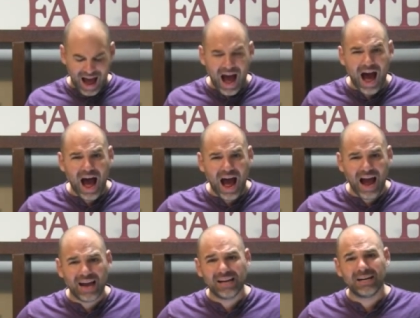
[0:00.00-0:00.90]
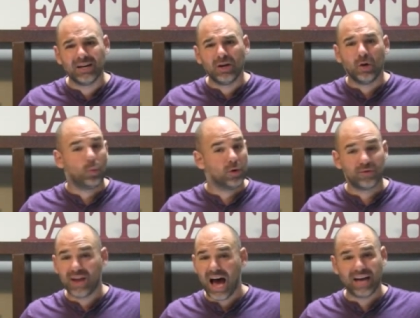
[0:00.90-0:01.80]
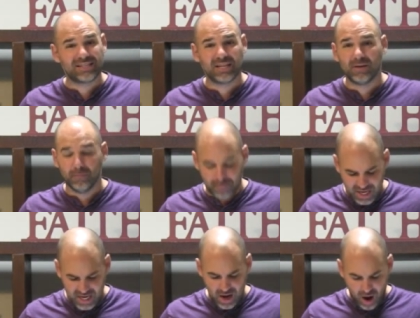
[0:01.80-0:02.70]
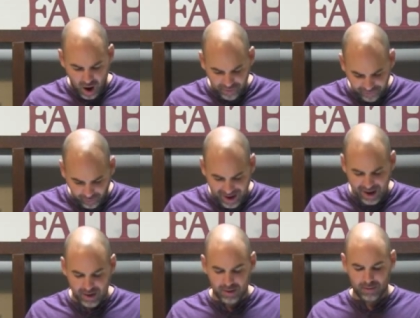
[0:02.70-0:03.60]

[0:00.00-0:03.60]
I will not be afraid.